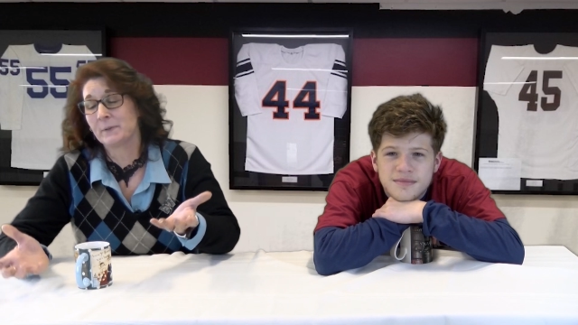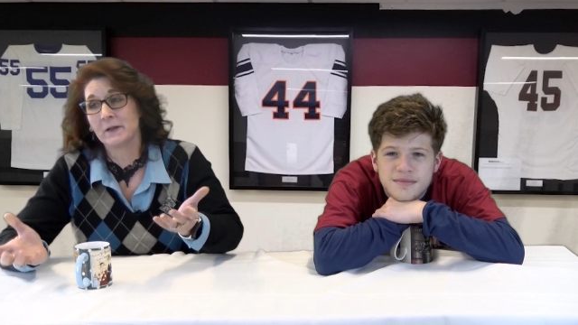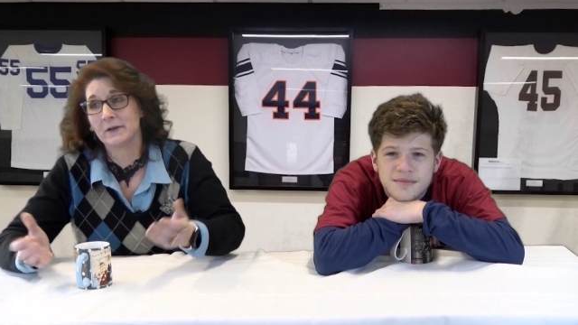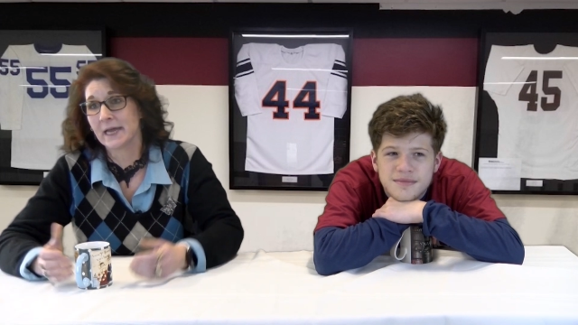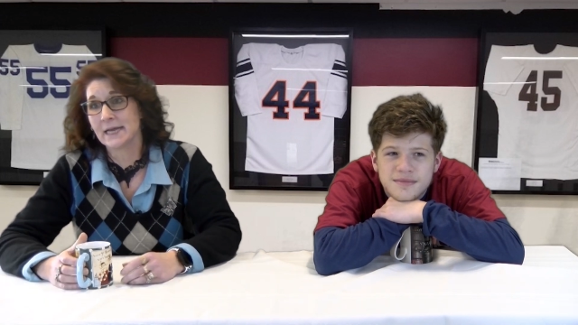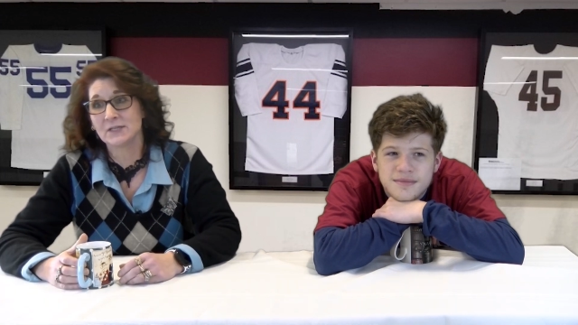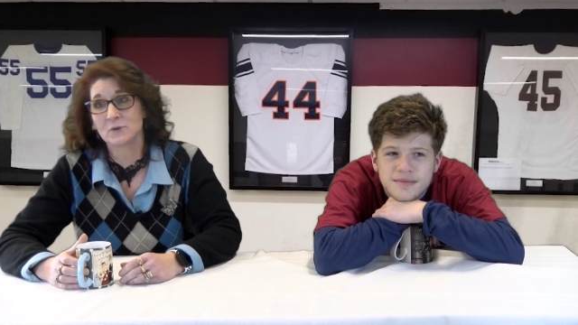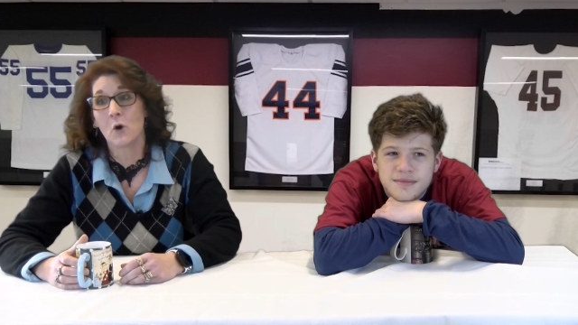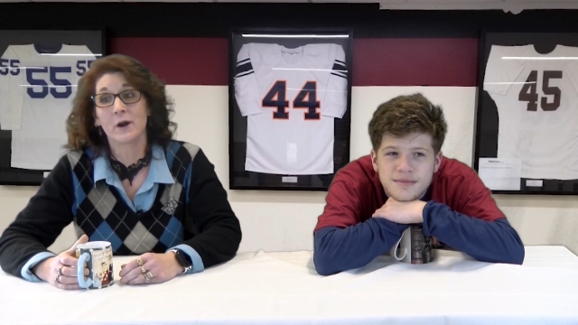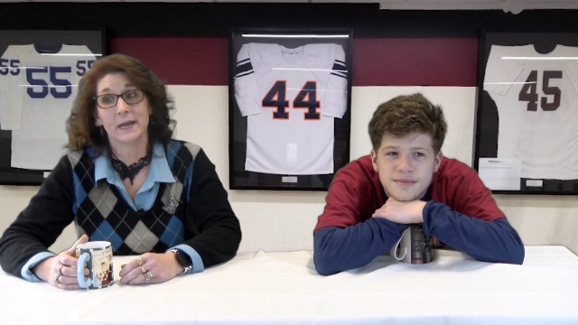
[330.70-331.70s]
Speaker 1: a pillowcase
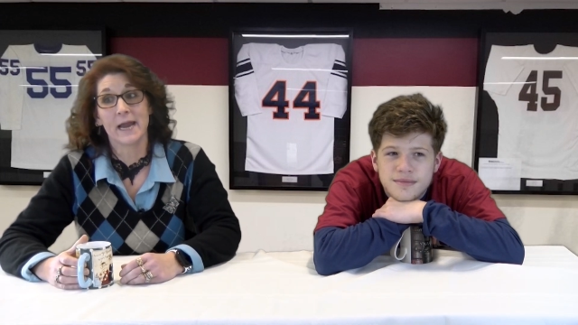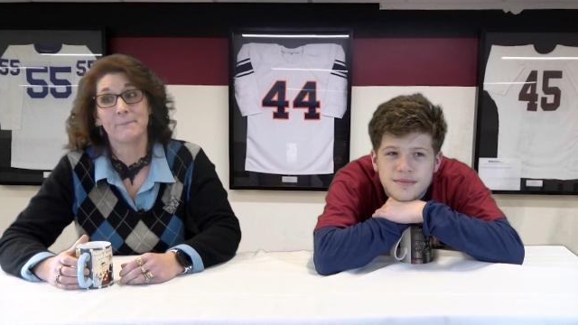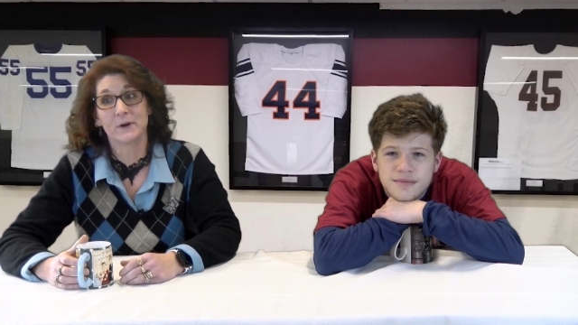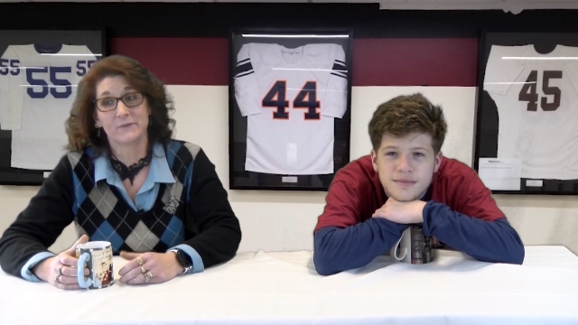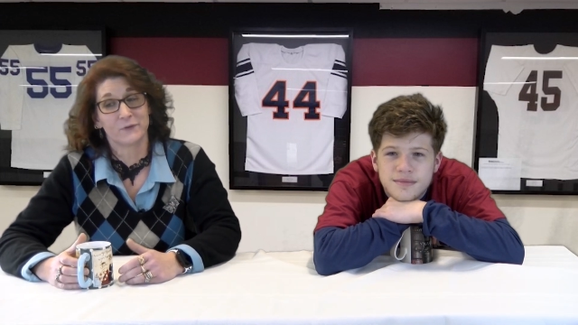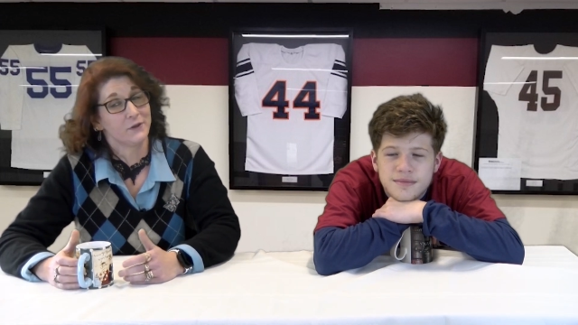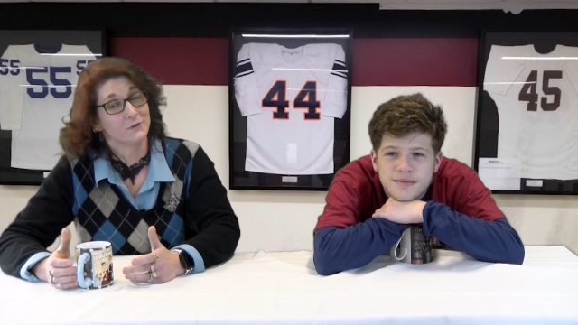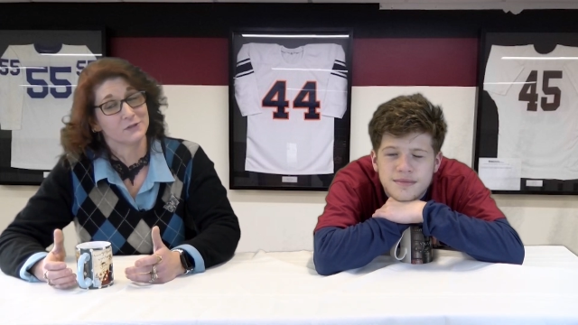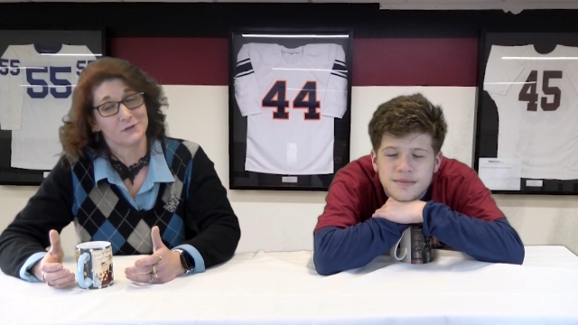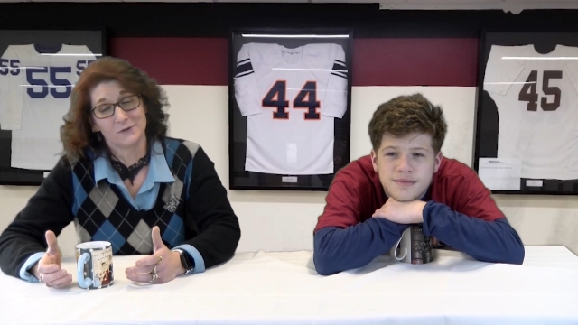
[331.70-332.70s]
or an apron for
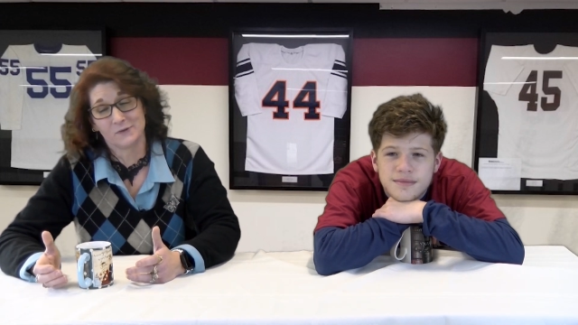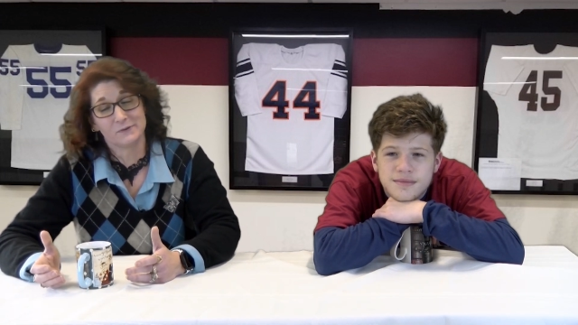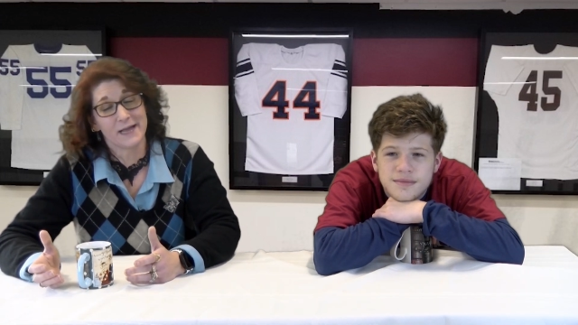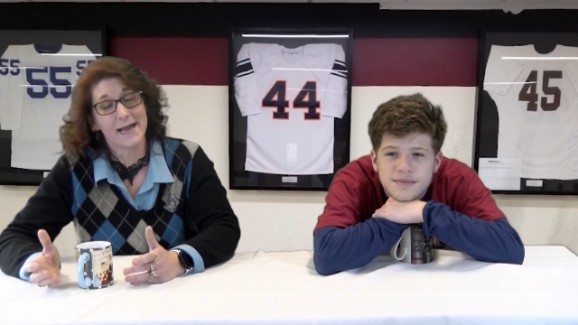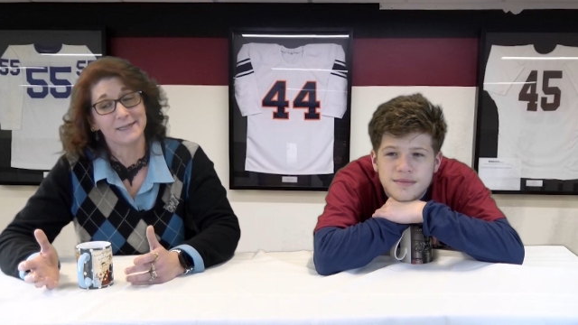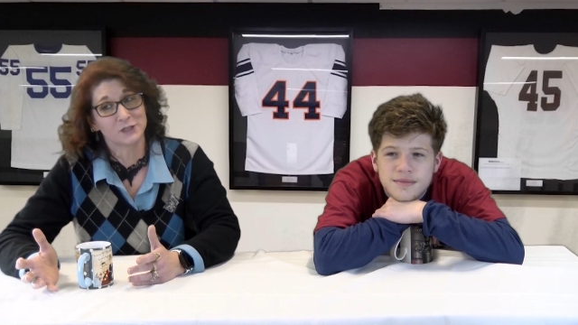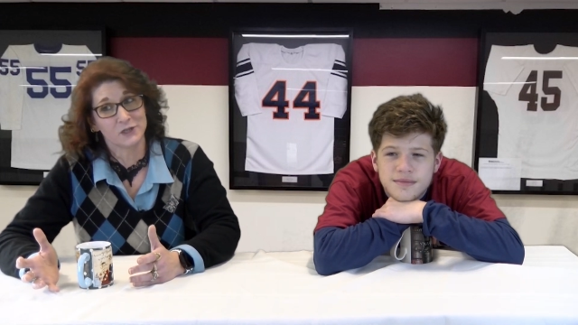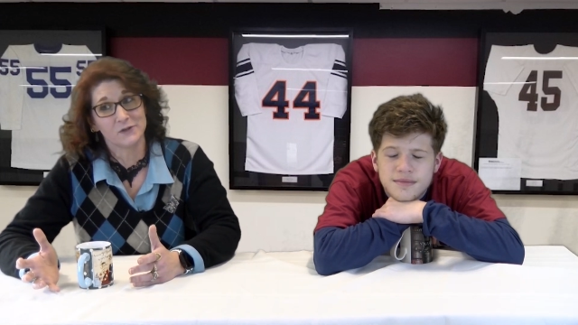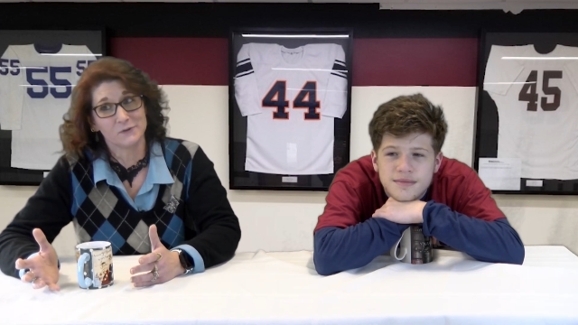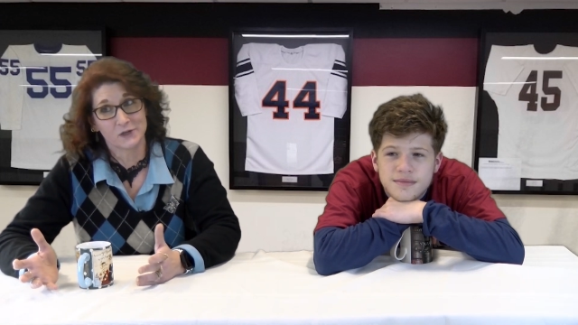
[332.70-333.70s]
those of you who like
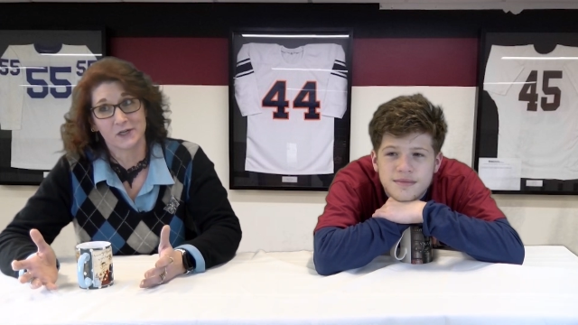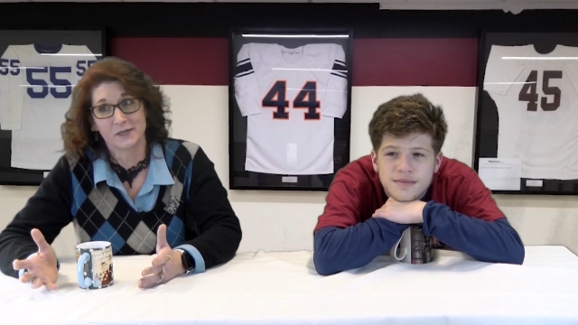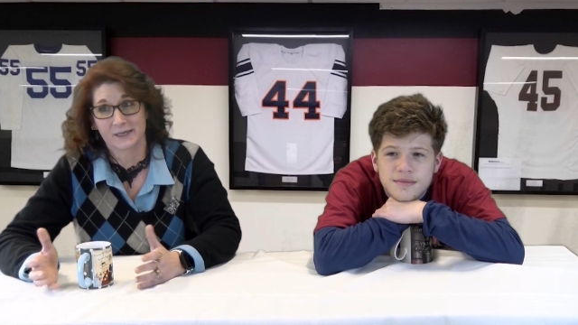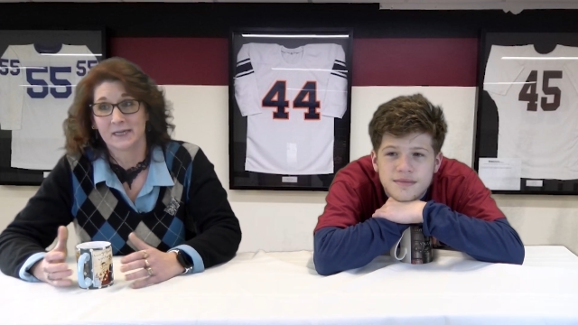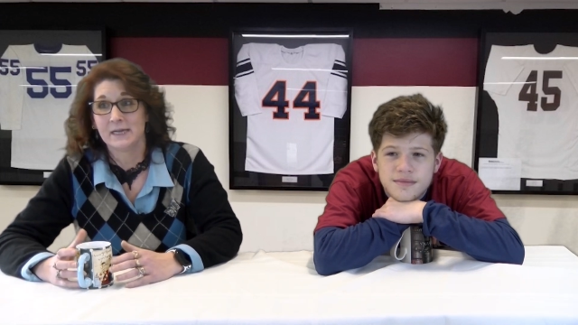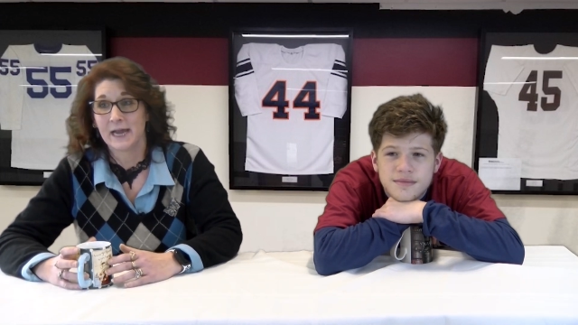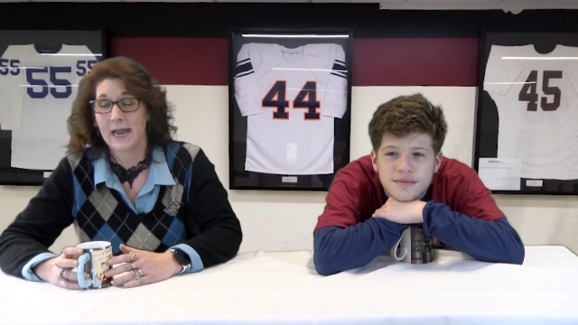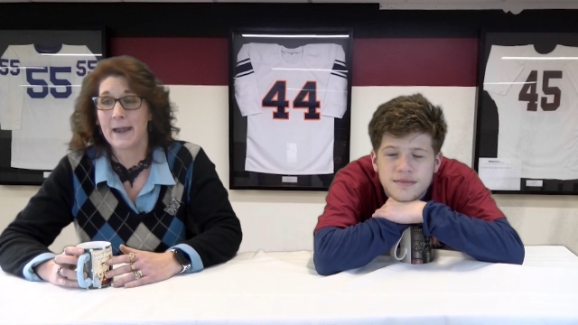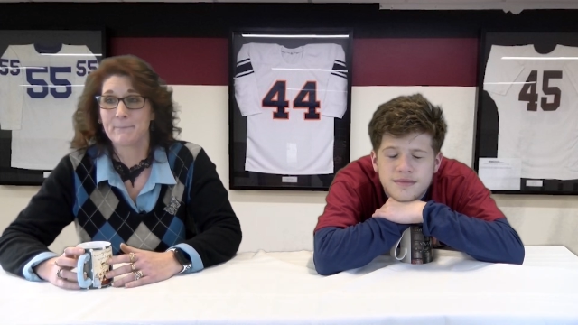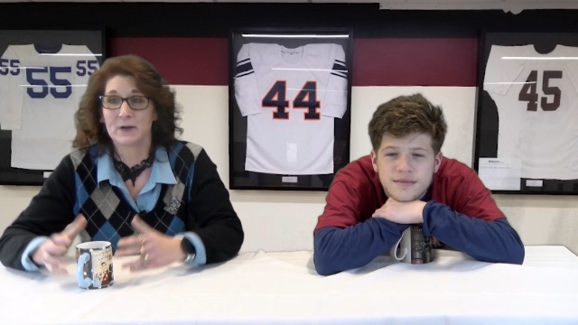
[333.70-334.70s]
to cook.
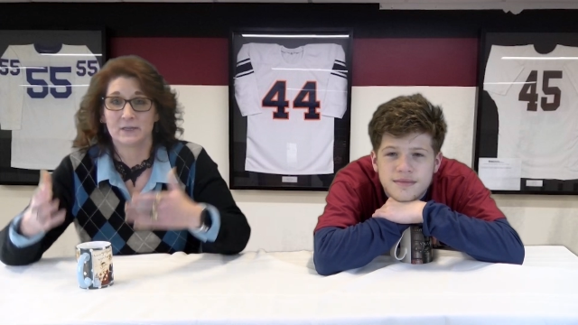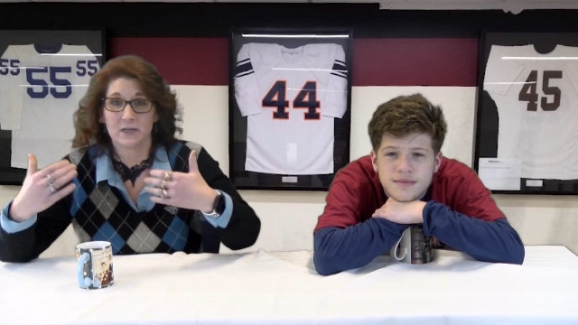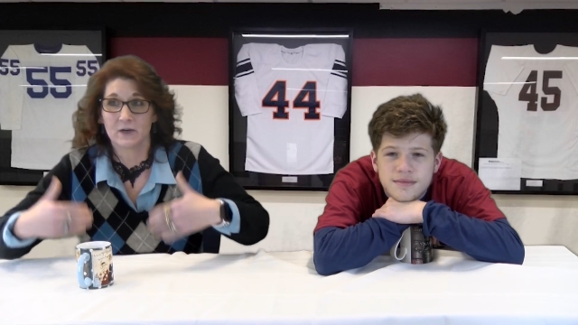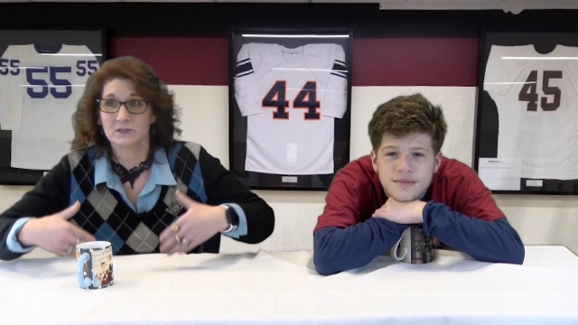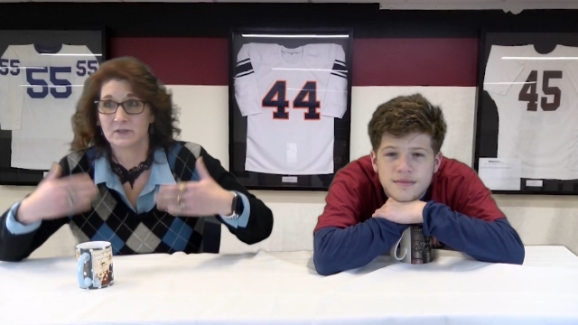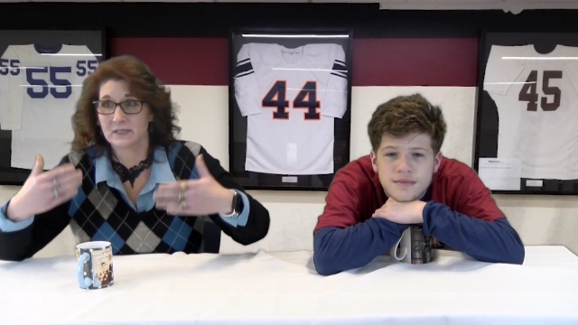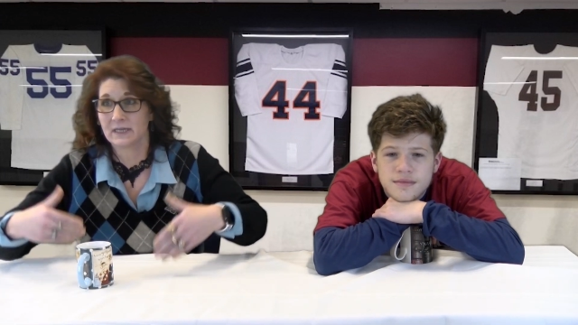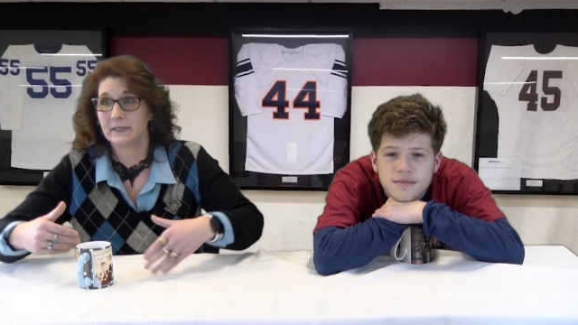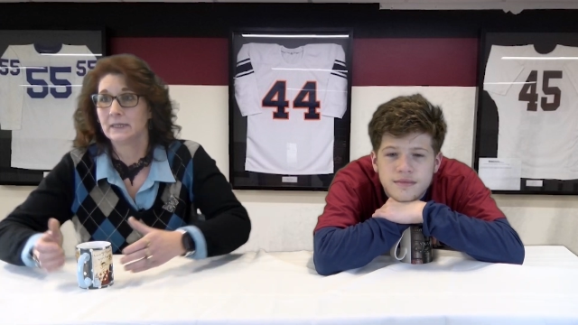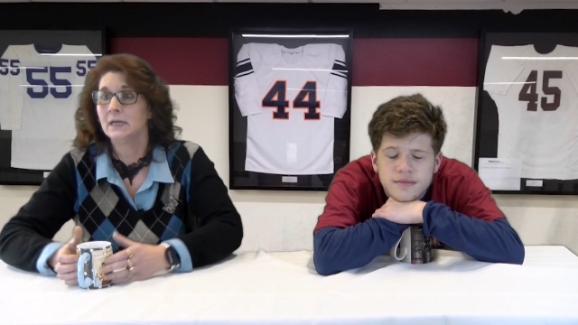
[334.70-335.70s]
Apron. You know, so you stay
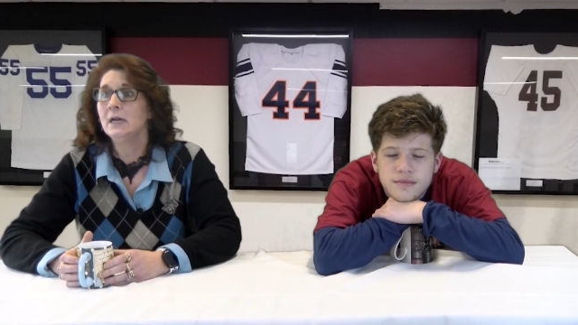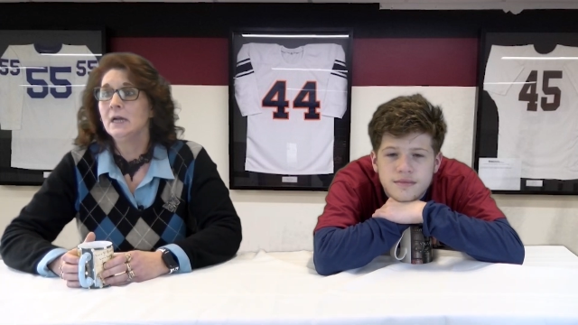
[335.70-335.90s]
clean.